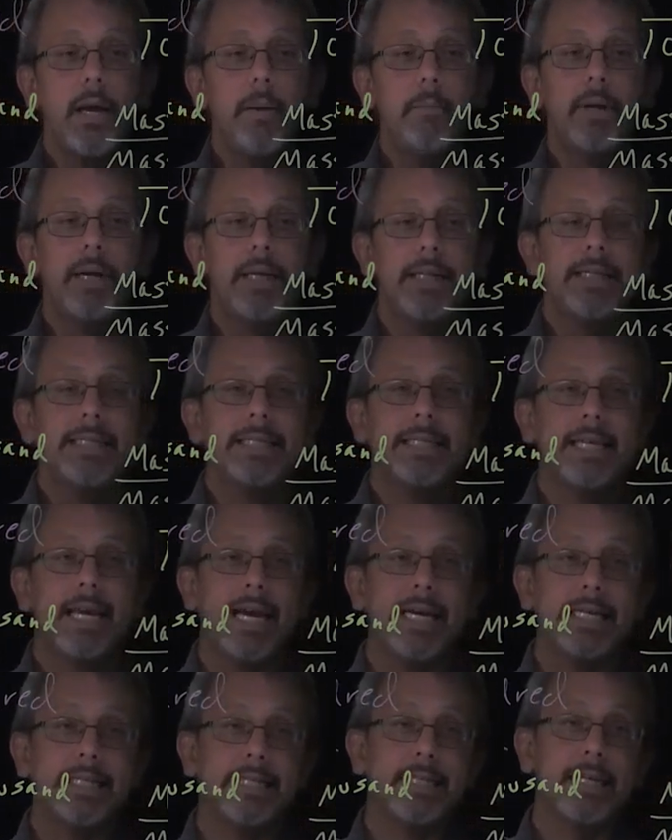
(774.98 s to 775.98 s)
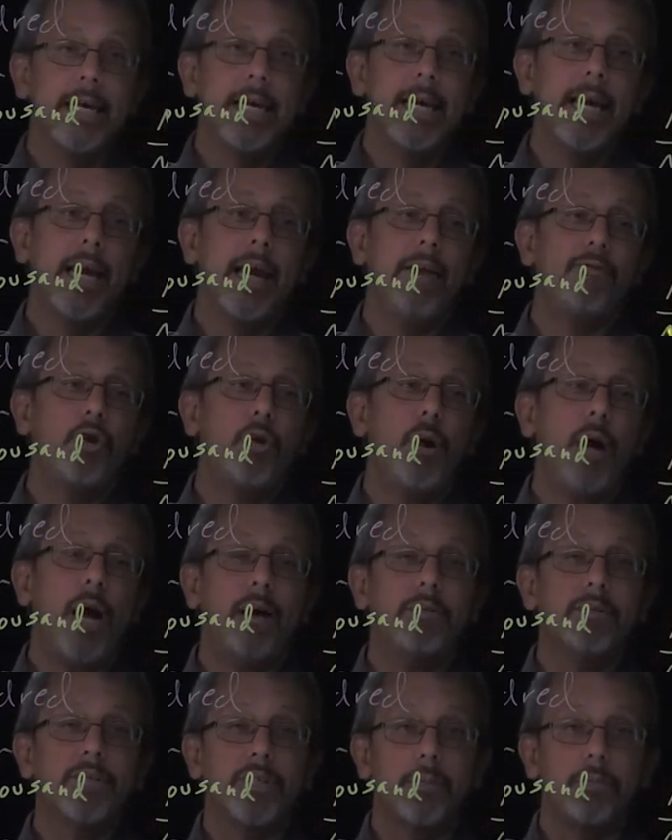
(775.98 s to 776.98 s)
But in this case, if you
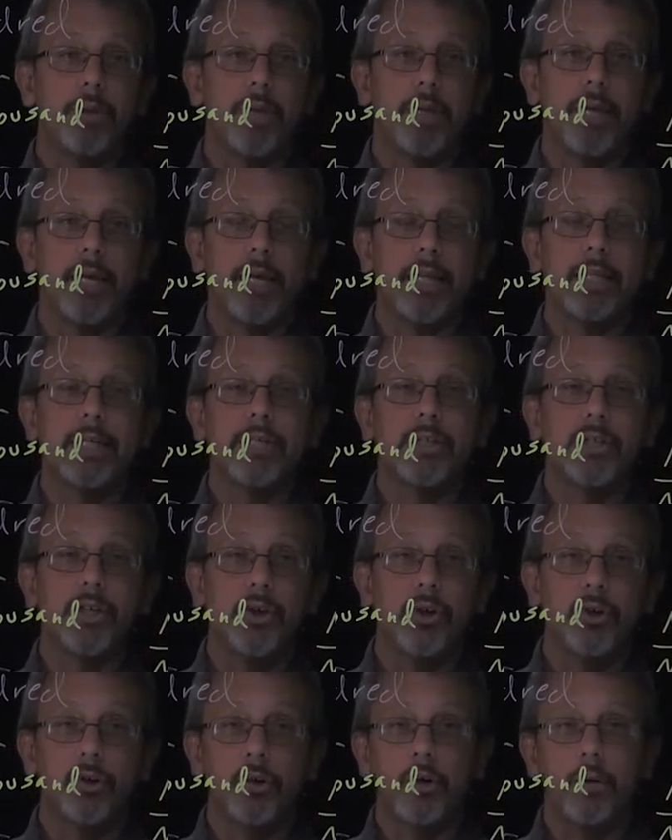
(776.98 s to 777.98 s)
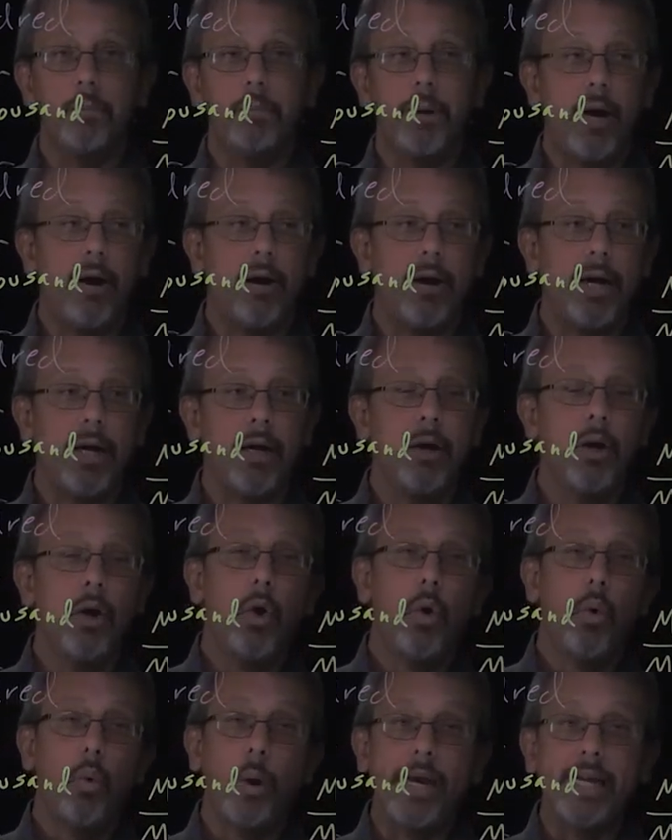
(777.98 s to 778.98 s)
have something like this and you're comparing
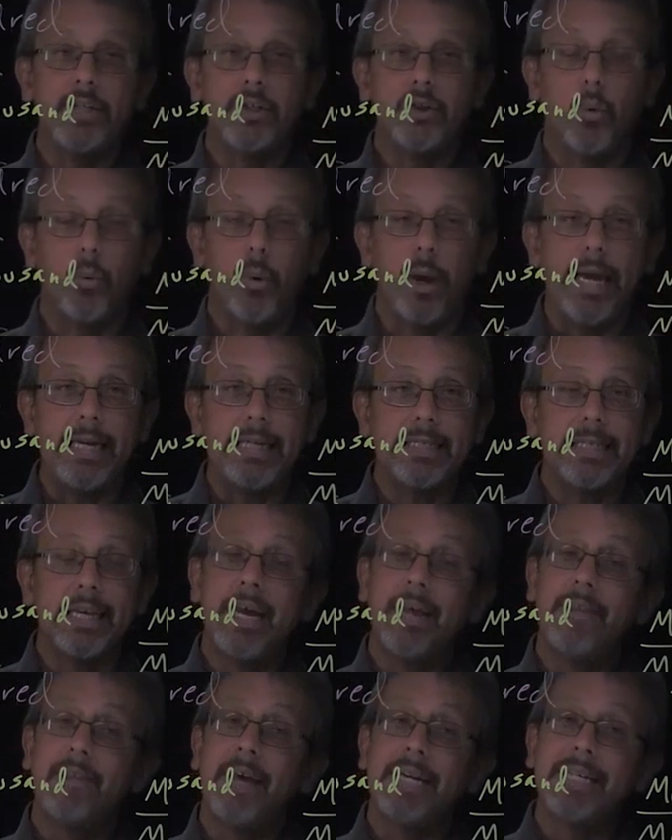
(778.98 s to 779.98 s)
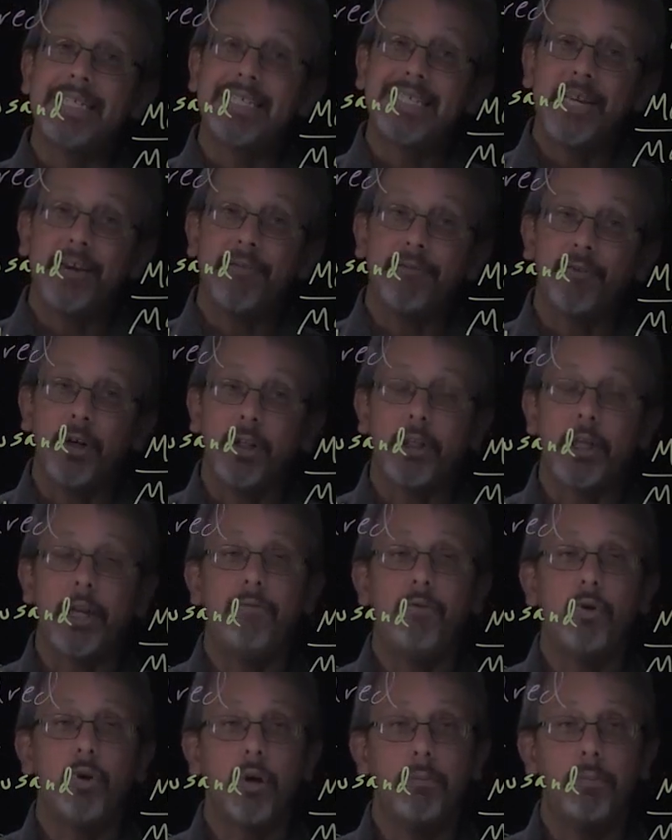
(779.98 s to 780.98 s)
weight to weight, that is different than
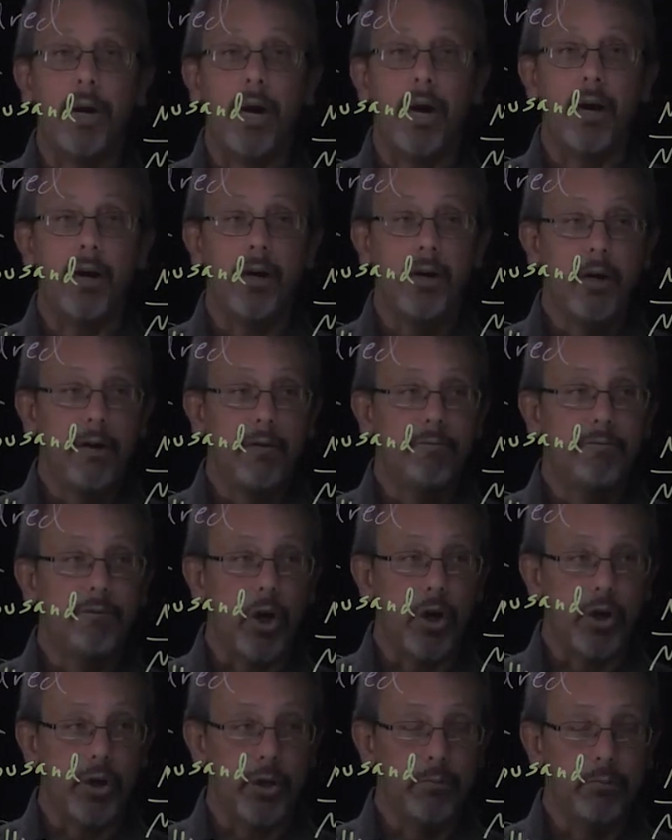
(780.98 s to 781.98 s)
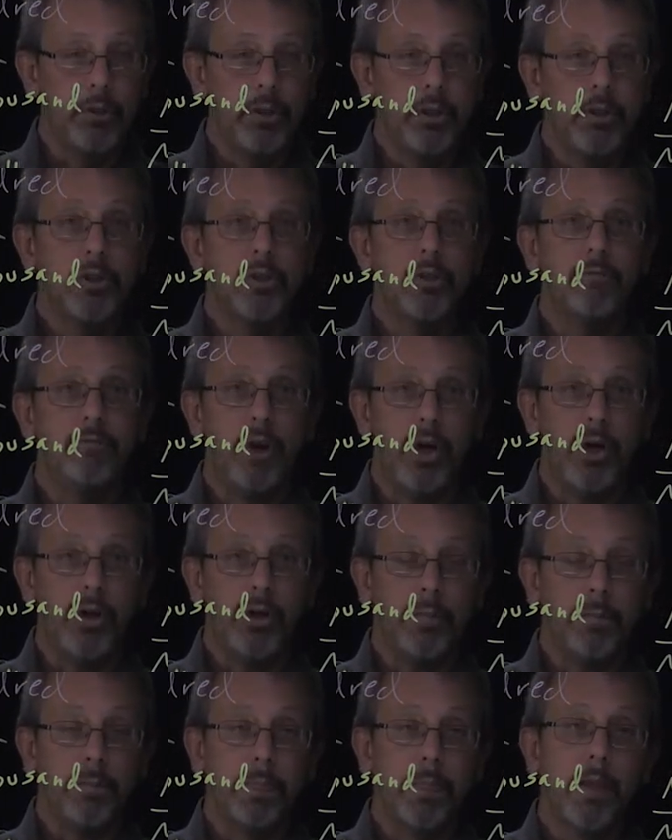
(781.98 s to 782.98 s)
if you compare volume to
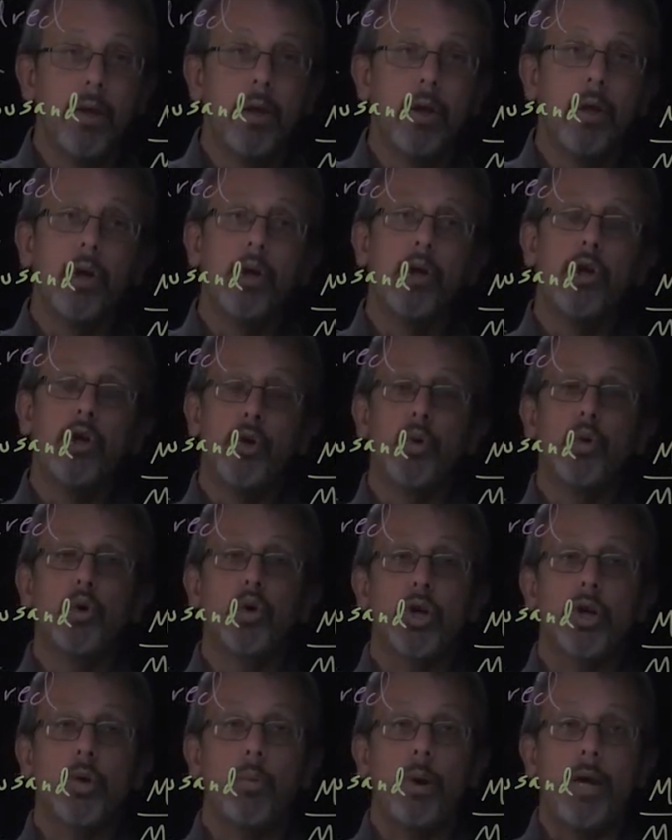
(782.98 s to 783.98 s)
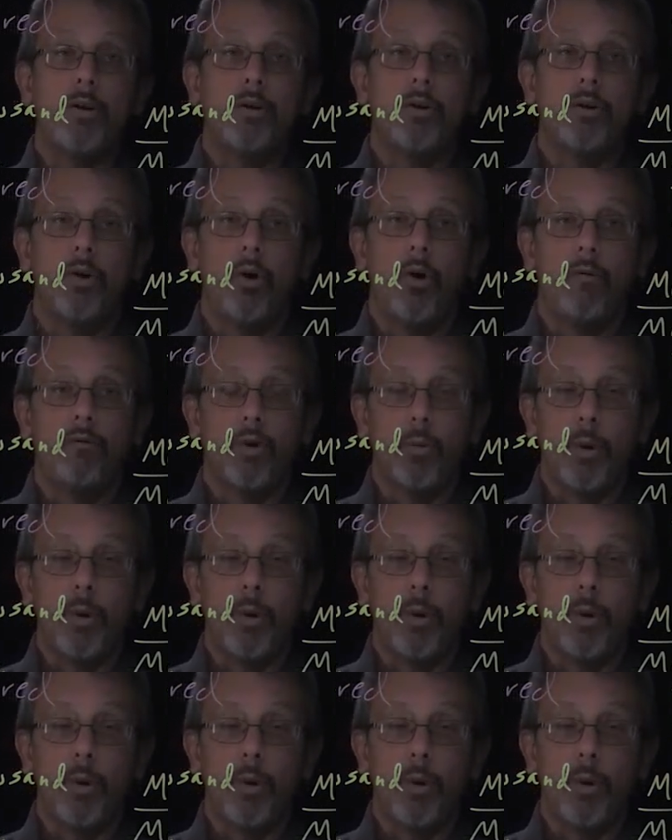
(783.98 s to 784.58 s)
volume. Usually weight over